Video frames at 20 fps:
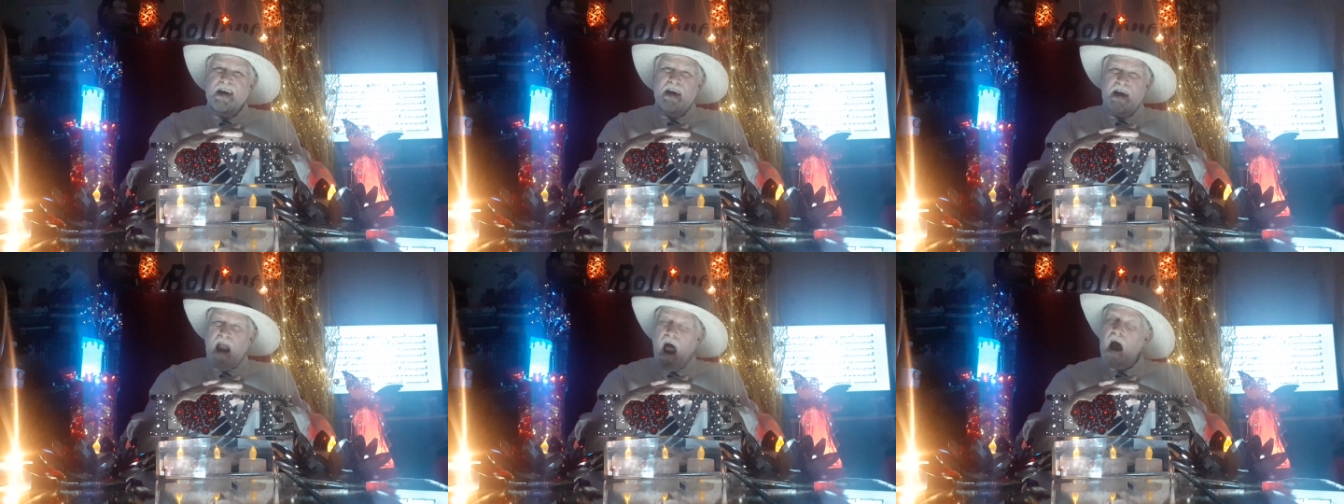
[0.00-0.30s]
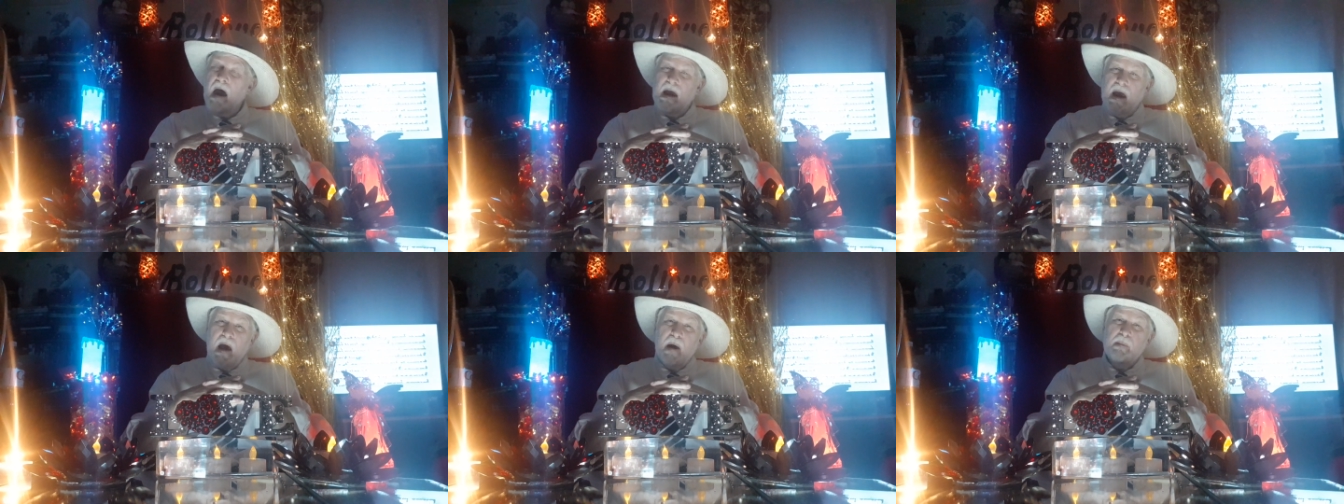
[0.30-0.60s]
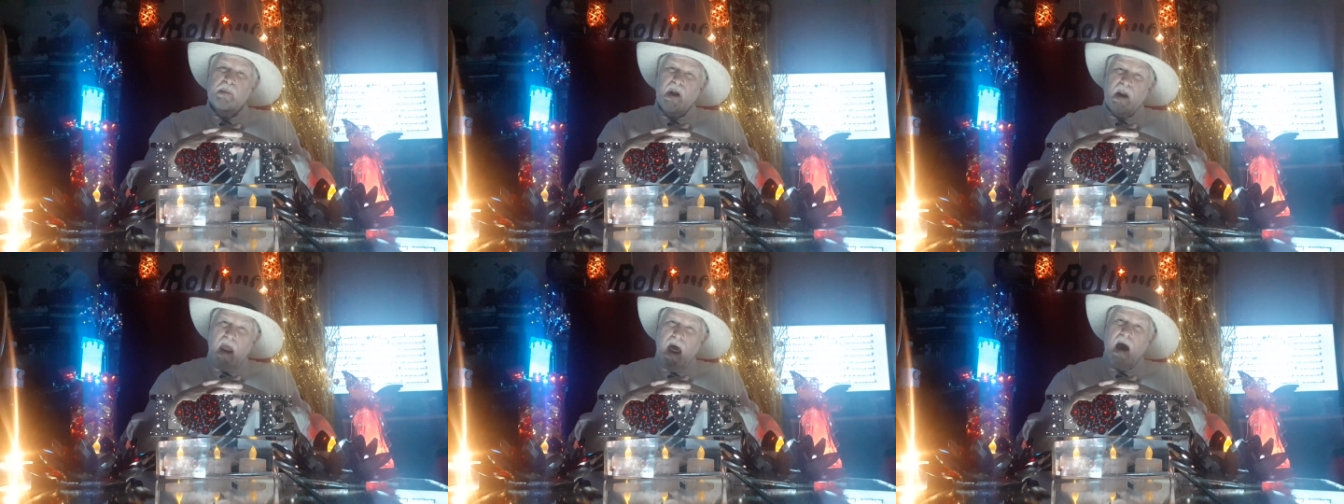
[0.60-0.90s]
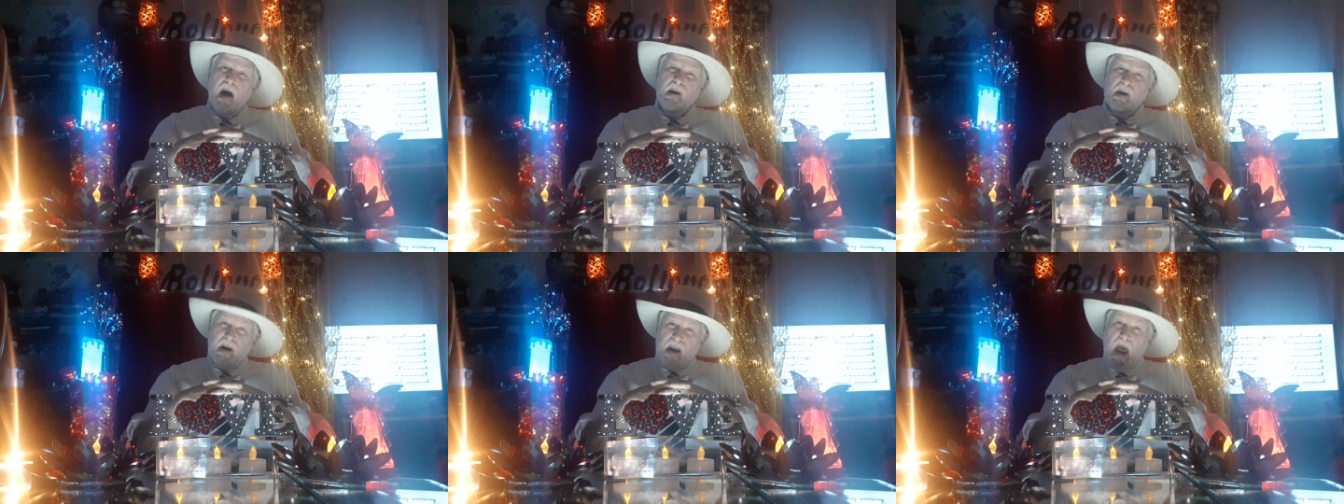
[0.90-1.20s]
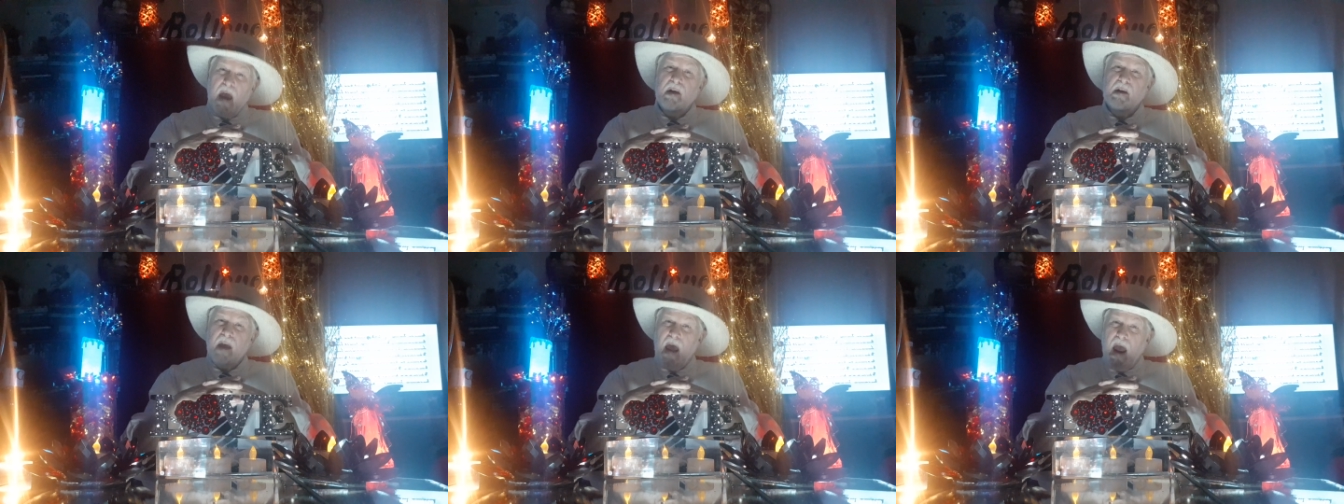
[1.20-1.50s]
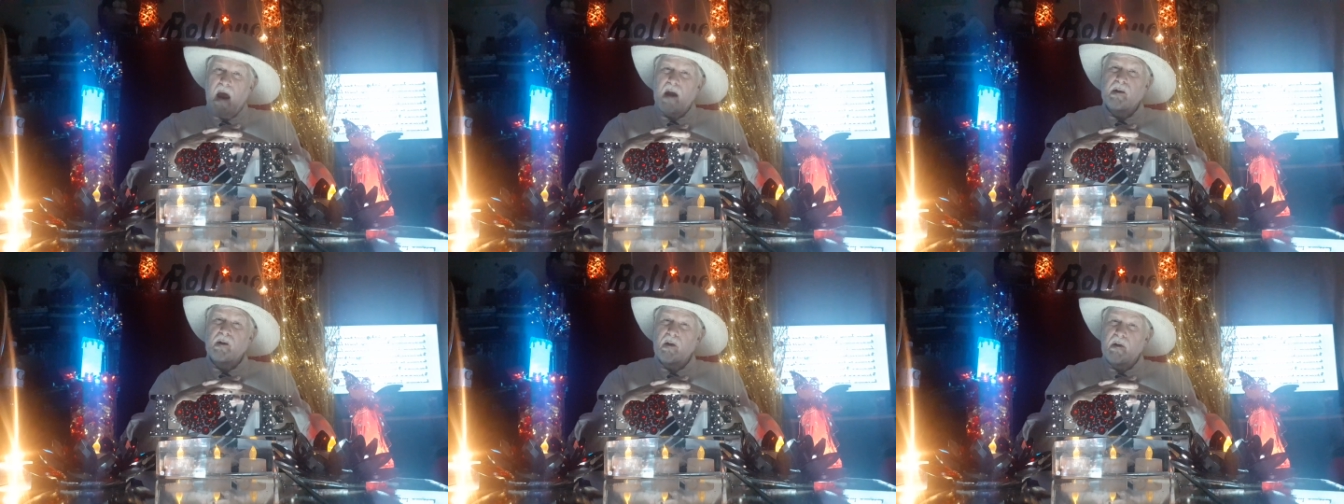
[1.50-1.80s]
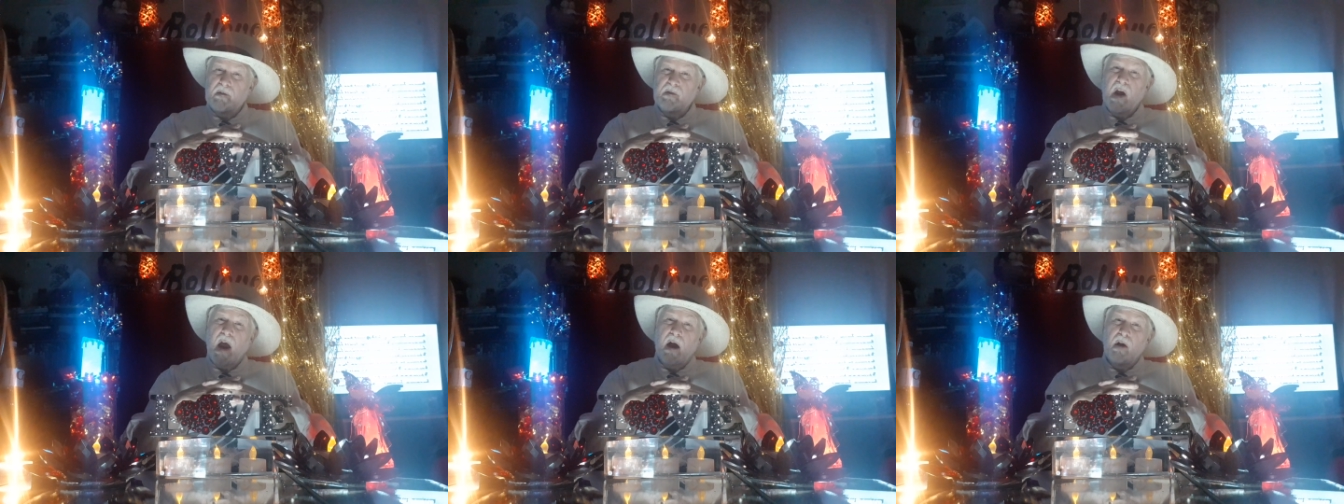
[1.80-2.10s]
And I am the latter day
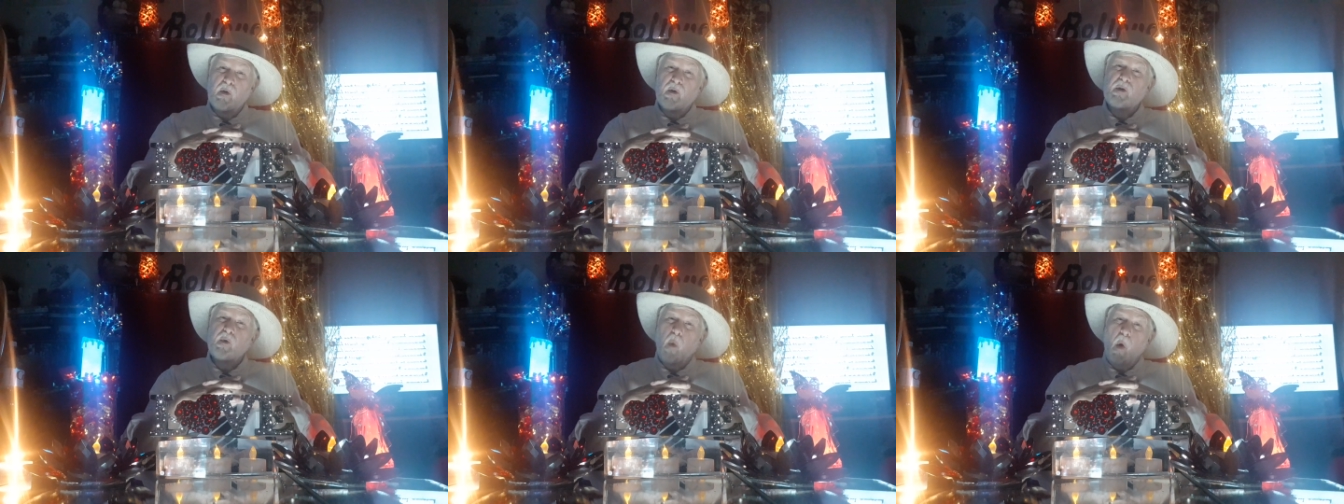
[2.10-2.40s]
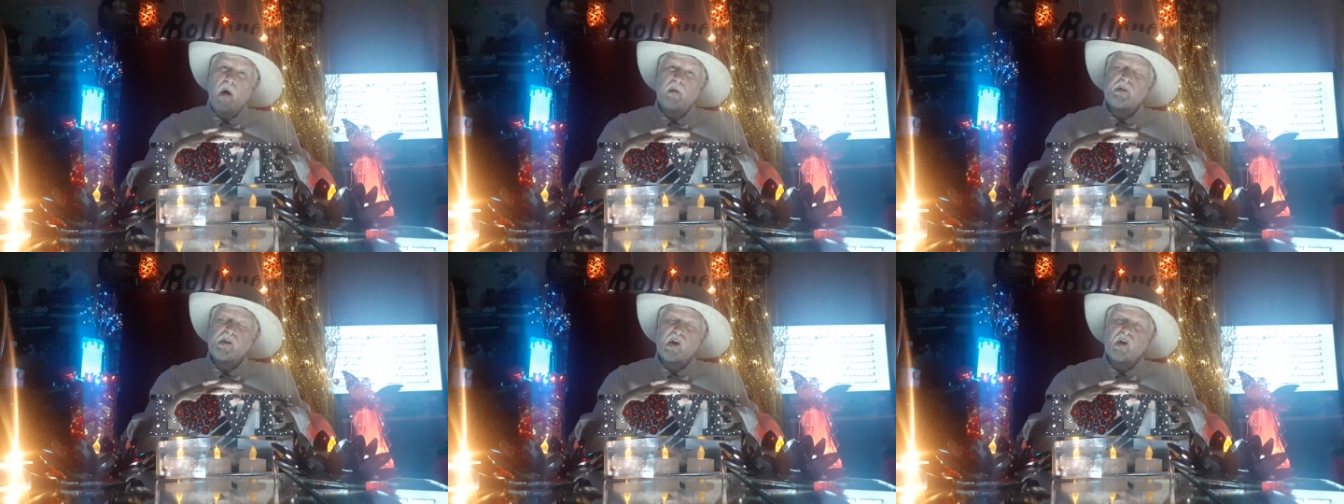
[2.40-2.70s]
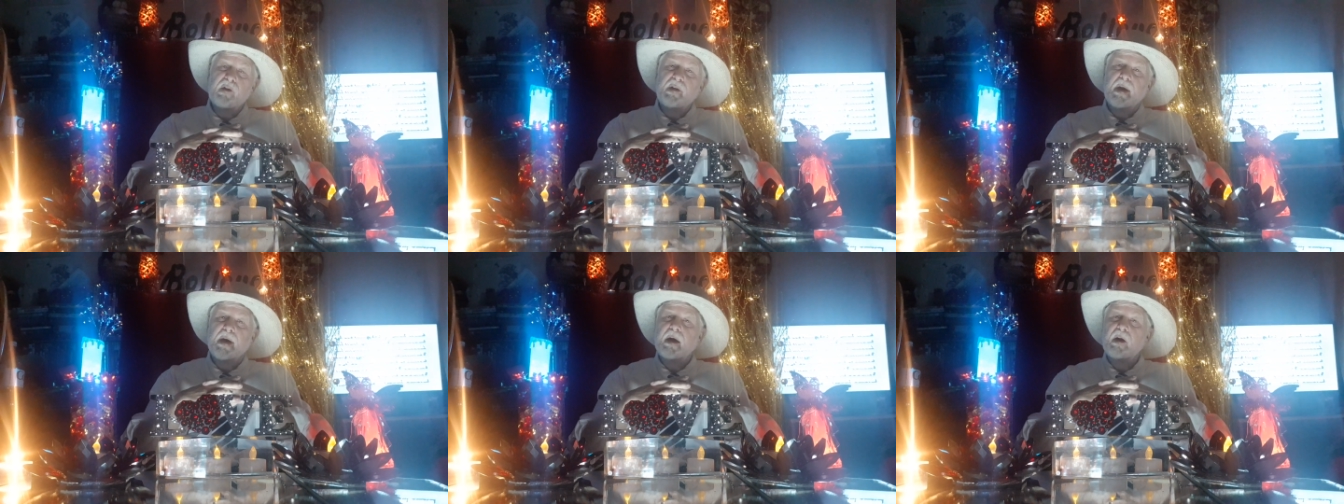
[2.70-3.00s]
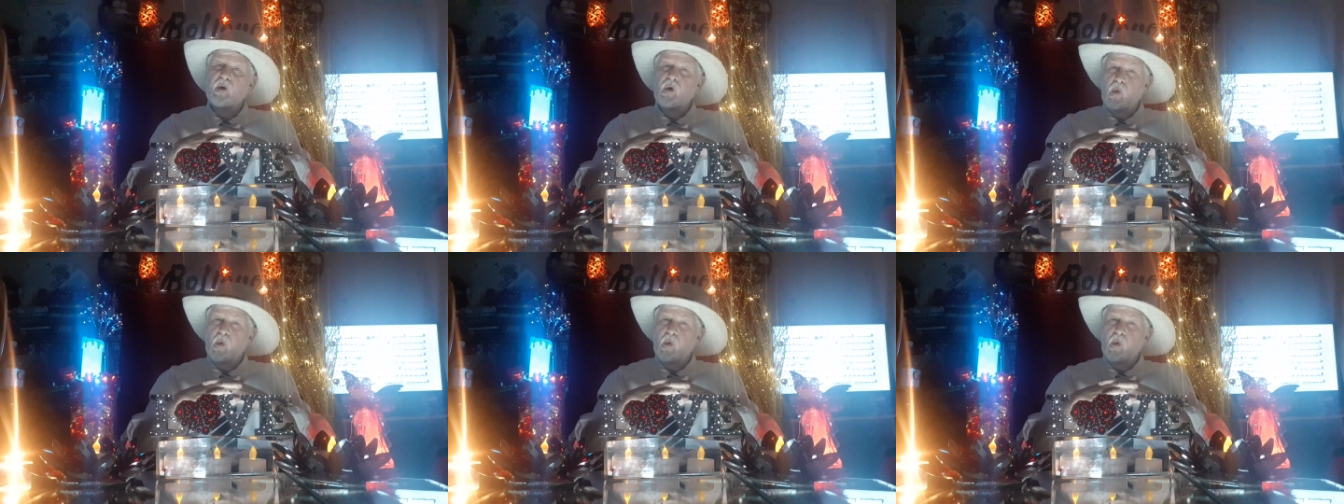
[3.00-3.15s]
Daniel of Daniel 12-13,